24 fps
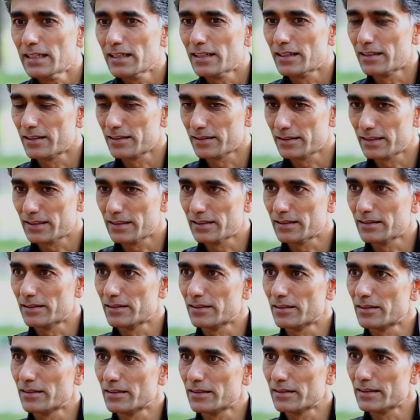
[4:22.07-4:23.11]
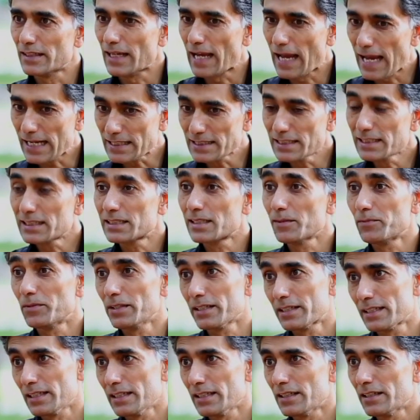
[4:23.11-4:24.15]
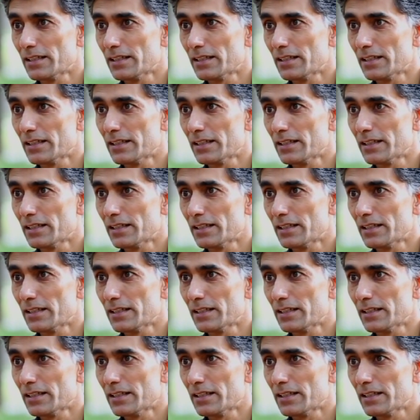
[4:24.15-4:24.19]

The accessibility